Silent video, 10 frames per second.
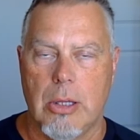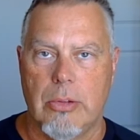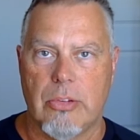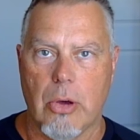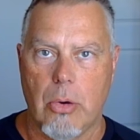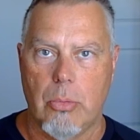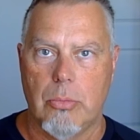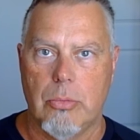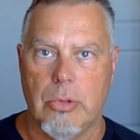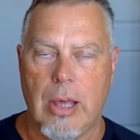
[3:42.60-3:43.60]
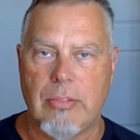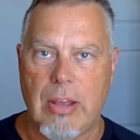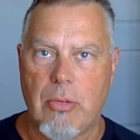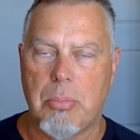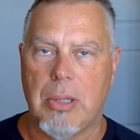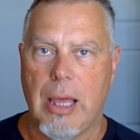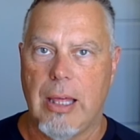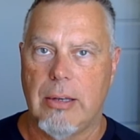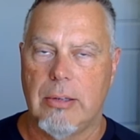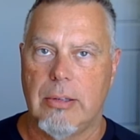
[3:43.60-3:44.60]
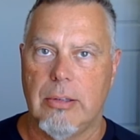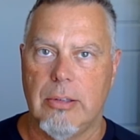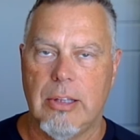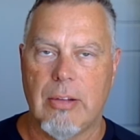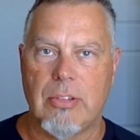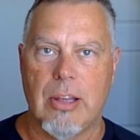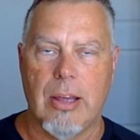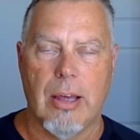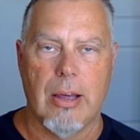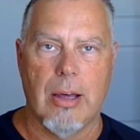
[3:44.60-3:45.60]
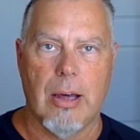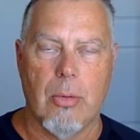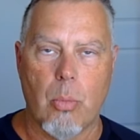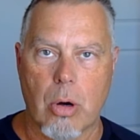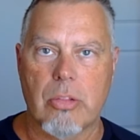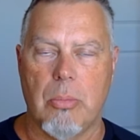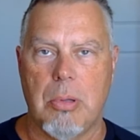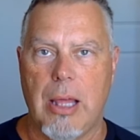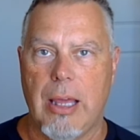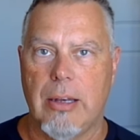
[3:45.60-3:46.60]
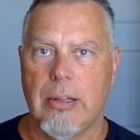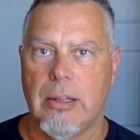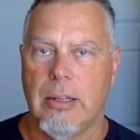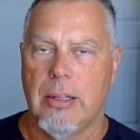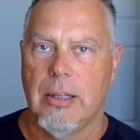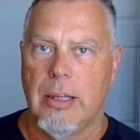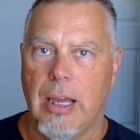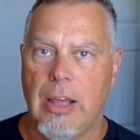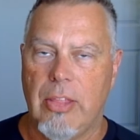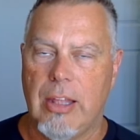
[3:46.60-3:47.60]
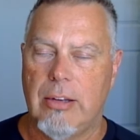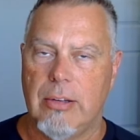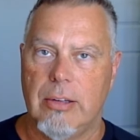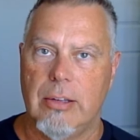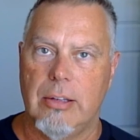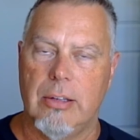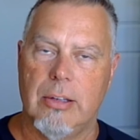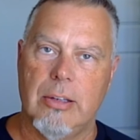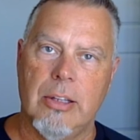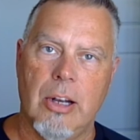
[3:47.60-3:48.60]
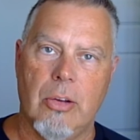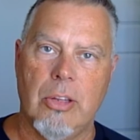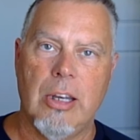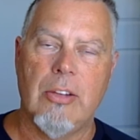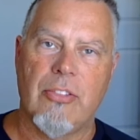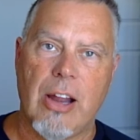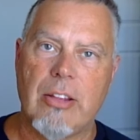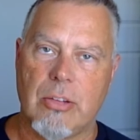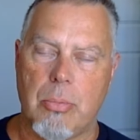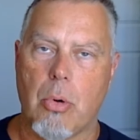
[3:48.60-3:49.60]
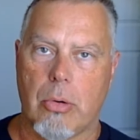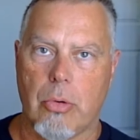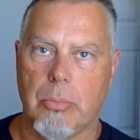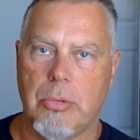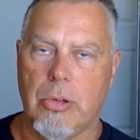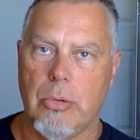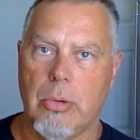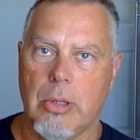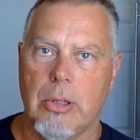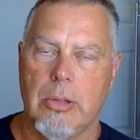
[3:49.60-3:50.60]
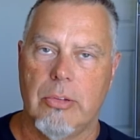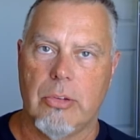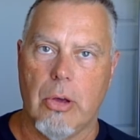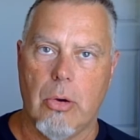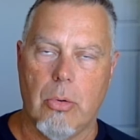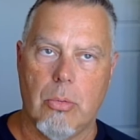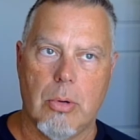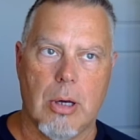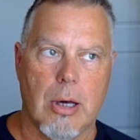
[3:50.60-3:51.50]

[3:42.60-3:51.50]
So you have to have a plan. You have to work the plan. And then you need to find a support group too. So